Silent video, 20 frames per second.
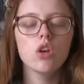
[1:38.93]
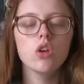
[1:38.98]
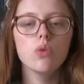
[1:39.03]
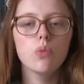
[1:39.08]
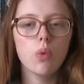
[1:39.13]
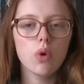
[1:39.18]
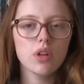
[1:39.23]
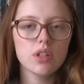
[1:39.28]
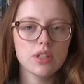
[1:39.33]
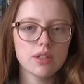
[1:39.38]
You
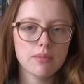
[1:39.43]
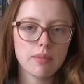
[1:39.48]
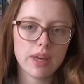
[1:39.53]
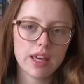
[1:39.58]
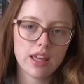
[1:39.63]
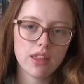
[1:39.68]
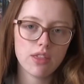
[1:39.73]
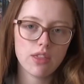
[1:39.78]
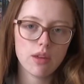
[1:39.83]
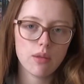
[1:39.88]
want to
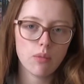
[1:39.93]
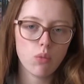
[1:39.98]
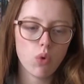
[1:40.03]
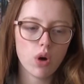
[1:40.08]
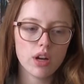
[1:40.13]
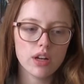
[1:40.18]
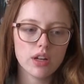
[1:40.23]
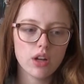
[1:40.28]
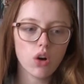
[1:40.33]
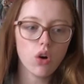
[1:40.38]
make them
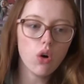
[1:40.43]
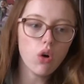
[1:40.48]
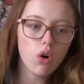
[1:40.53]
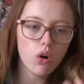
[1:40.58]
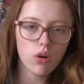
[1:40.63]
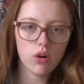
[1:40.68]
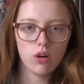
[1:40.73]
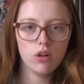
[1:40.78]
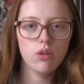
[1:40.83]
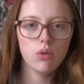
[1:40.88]
wonder,
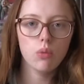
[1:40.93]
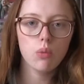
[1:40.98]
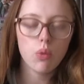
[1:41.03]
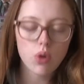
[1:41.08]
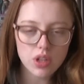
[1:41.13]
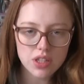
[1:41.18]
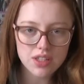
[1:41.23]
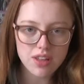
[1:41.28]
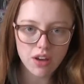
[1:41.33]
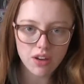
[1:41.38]
oh,
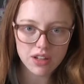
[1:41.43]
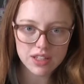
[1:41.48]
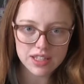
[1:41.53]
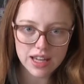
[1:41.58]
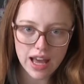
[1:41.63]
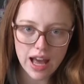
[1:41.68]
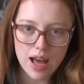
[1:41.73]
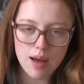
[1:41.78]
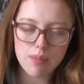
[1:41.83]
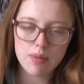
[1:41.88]
what's going to
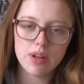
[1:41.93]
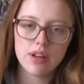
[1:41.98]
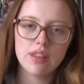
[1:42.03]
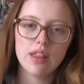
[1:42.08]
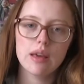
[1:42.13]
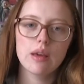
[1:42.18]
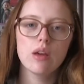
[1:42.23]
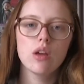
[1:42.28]
happen?